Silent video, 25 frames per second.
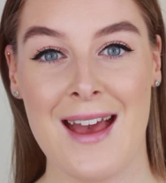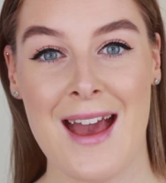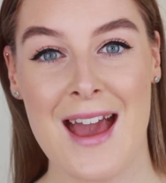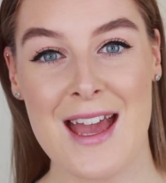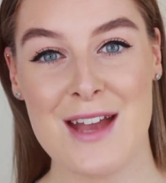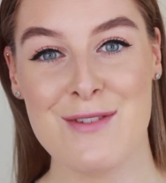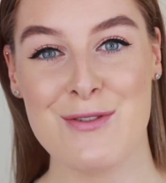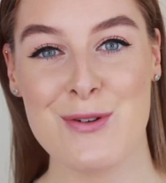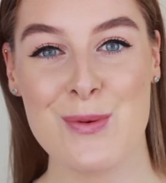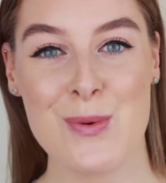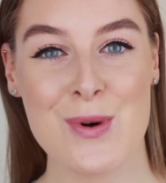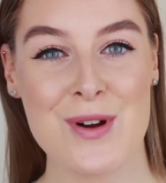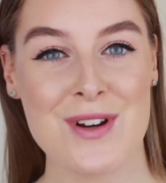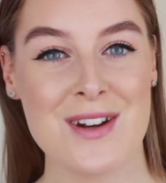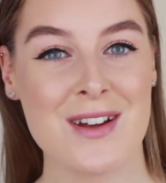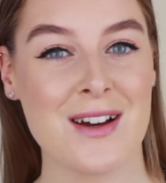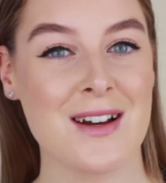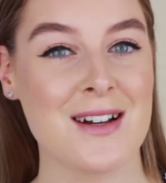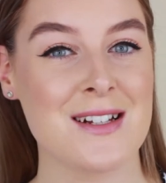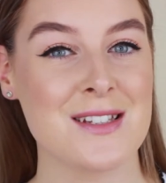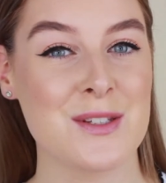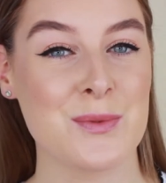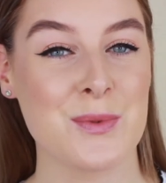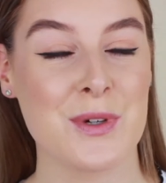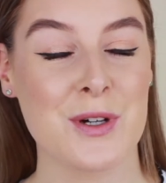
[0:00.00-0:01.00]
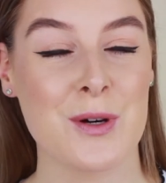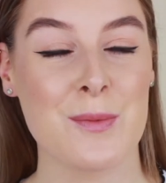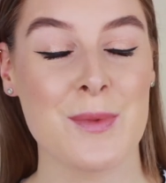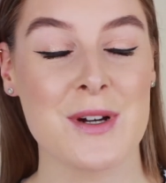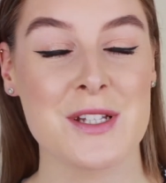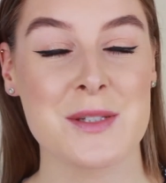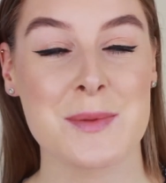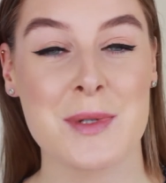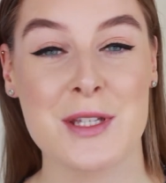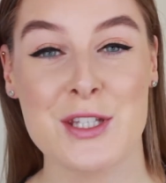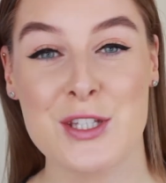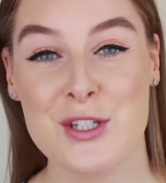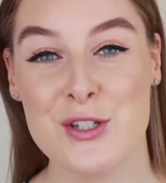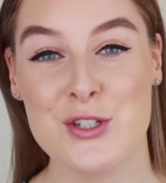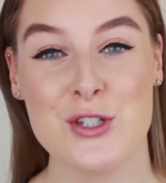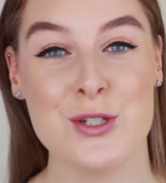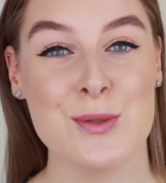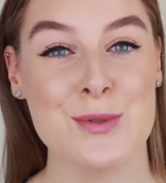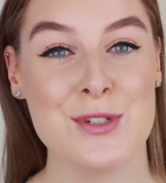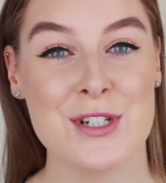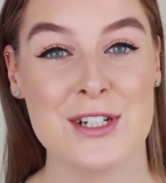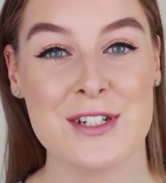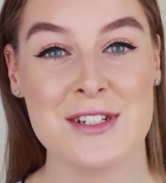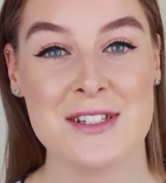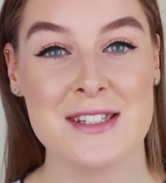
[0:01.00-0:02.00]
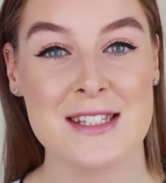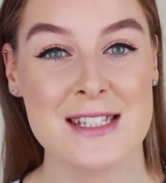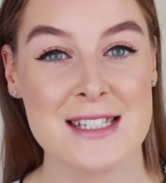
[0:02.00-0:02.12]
Hey everyone and welcome back to my YouTube channel.